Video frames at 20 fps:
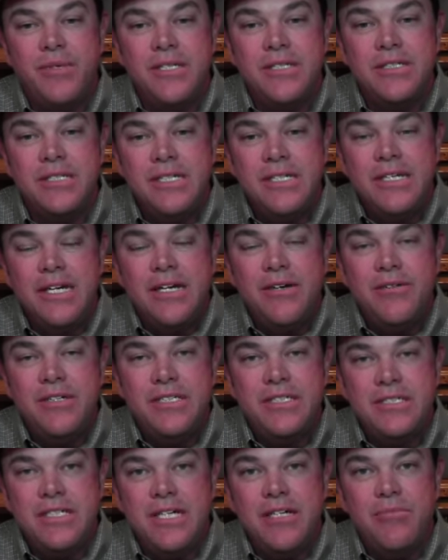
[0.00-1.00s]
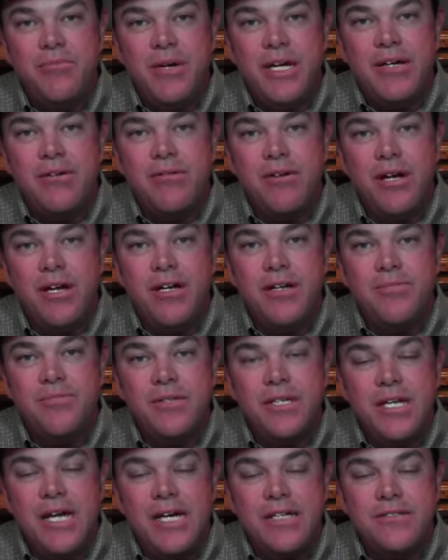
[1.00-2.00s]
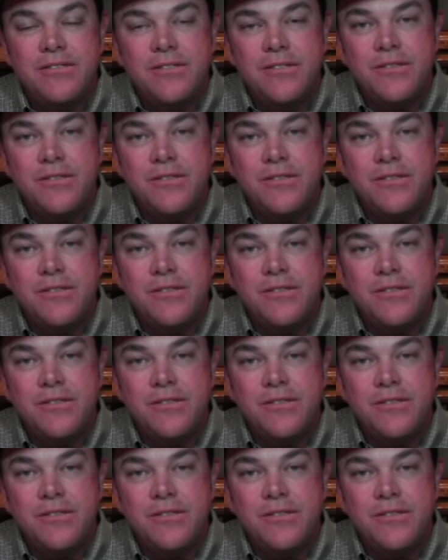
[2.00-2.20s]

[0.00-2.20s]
and we'd seen a big run up the last